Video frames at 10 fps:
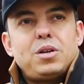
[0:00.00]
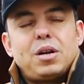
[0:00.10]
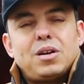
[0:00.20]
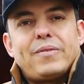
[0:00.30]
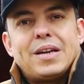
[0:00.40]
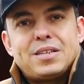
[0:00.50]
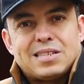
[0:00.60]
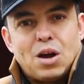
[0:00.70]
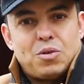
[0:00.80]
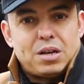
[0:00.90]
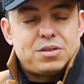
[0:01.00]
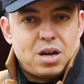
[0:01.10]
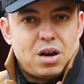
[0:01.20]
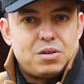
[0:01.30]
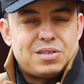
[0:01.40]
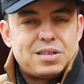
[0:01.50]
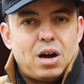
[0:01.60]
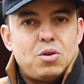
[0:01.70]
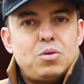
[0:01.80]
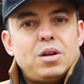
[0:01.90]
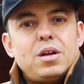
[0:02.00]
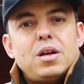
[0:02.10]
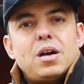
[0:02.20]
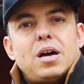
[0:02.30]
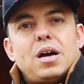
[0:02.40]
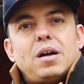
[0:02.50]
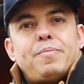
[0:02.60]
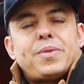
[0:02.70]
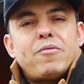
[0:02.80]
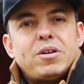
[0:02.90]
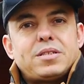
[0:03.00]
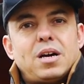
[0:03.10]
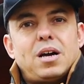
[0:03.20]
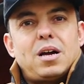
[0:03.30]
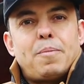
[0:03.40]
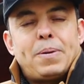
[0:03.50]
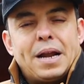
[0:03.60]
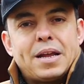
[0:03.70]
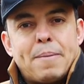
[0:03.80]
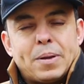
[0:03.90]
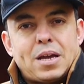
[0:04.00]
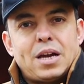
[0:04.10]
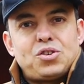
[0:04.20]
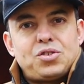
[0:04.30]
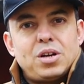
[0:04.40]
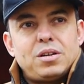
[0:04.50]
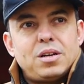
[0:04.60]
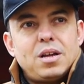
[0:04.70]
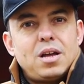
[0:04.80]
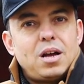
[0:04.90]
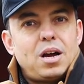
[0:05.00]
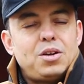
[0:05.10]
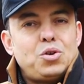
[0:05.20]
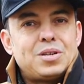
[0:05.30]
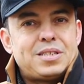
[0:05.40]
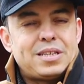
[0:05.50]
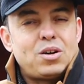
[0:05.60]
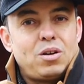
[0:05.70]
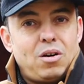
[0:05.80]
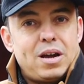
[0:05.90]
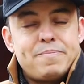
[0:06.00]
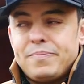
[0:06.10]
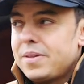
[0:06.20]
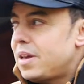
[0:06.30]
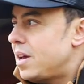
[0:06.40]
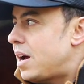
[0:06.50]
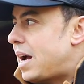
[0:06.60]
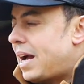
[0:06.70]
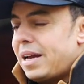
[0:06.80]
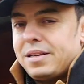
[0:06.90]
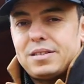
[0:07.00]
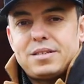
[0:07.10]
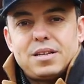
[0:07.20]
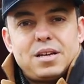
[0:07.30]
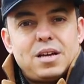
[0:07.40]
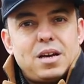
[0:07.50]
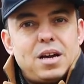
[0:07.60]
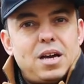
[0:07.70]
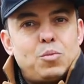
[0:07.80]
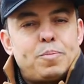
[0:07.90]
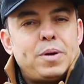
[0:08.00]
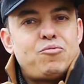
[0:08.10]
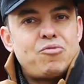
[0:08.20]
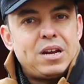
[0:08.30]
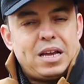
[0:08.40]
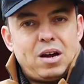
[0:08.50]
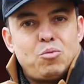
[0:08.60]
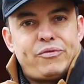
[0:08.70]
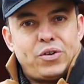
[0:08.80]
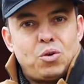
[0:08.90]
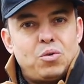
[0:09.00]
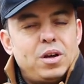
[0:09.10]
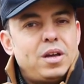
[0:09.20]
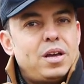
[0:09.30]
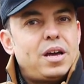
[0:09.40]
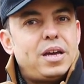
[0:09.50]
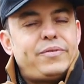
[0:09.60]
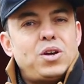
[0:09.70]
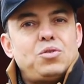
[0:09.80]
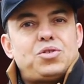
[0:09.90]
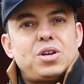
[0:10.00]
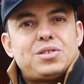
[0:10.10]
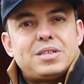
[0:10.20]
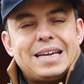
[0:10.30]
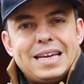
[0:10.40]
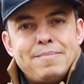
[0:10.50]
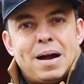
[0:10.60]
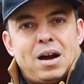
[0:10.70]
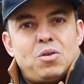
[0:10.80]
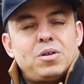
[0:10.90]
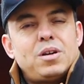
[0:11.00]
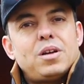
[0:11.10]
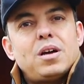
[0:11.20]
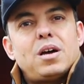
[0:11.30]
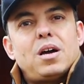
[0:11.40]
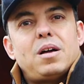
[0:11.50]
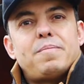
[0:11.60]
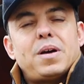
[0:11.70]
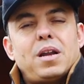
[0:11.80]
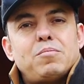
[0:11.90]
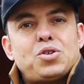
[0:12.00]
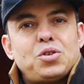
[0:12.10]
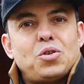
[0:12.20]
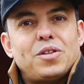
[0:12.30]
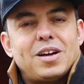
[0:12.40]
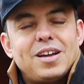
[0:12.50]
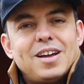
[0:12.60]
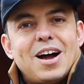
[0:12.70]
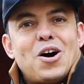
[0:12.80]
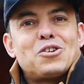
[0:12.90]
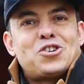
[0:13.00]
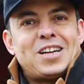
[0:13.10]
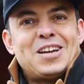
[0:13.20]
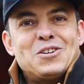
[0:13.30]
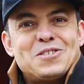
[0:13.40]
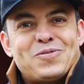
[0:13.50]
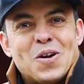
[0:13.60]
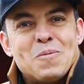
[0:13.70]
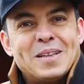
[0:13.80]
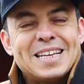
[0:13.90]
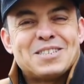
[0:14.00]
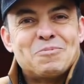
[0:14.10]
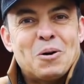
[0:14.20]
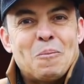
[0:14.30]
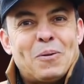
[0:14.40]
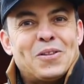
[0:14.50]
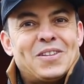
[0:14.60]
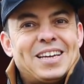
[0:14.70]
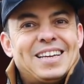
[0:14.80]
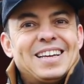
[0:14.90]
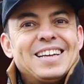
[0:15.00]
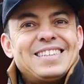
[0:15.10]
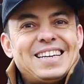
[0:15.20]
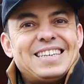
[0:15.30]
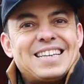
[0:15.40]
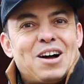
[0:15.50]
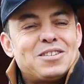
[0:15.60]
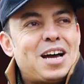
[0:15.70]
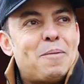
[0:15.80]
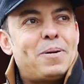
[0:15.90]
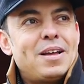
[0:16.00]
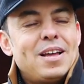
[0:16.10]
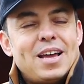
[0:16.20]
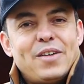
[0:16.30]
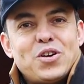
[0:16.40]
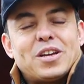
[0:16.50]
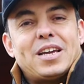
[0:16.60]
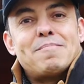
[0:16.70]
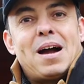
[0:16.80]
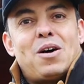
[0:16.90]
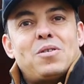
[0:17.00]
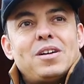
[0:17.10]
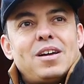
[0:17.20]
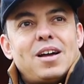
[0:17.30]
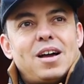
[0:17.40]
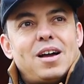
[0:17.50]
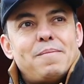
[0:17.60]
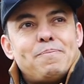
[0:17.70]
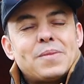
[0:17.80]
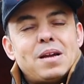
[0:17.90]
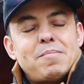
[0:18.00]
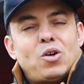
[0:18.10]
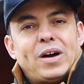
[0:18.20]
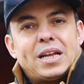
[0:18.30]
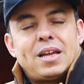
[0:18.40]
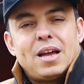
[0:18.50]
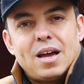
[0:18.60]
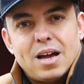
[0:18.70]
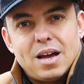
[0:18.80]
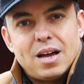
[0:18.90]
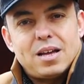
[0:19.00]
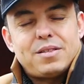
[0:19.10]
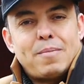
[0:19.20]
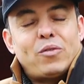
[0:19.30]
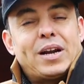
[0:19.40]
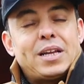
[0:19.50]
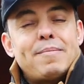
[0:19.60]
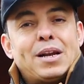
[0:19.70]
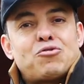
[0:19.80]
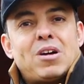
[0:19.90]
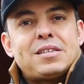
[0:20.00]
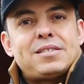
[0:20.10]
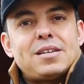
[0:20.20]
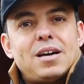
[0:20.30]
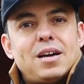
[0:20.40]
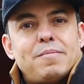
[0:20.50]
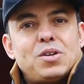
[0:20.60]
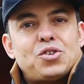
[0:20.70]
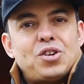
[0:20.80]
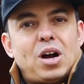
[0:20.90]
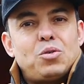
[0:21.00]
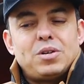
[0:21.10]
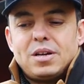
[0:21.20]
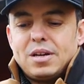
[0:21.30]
you don't leave any stone unturned. So there is a planning application you can see online, and it would be really helpful if you just email, and I'm sure that Archie, who's filming this, will put the details up. If you can email Mulvaney, the Mulvaney email address that's shown,